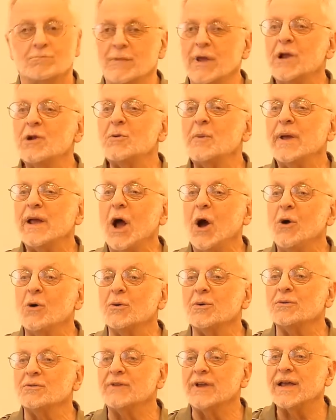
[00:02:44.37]
Here we
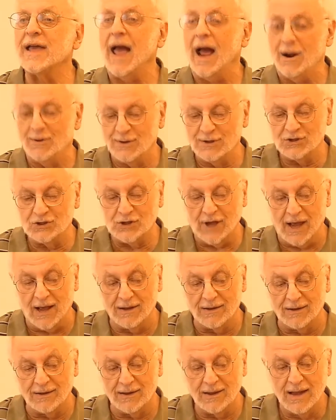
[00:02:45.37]
go, The
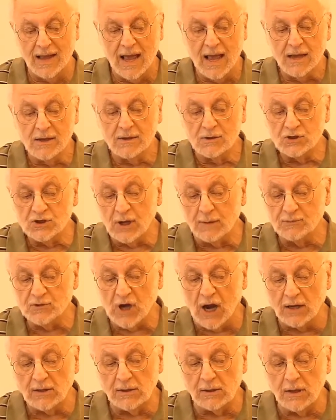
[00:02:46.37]
Carousel,
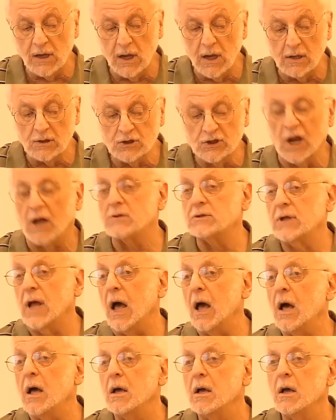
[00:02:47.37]
subtitled
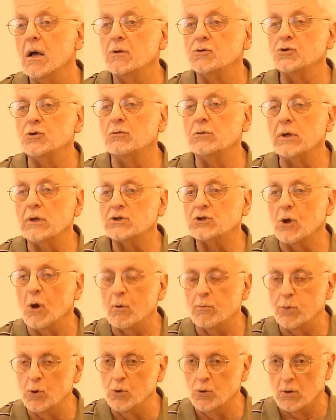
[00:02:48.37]
Jardin du
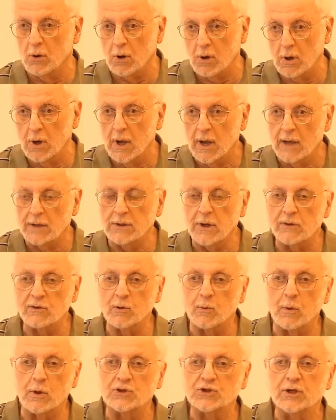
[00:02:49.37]
Luxembourg. In other
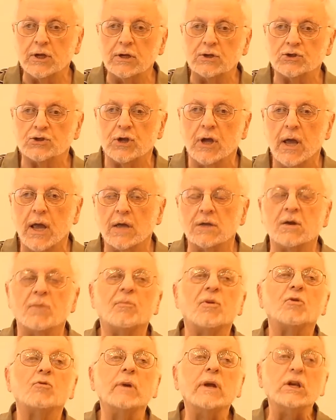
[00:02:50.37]
words, he's in a
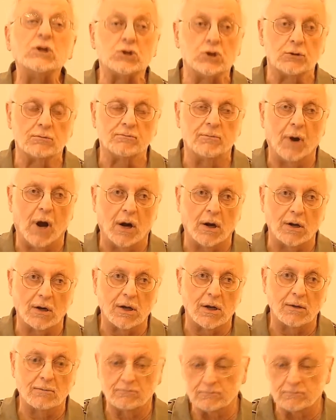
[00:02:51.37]
Parisian park.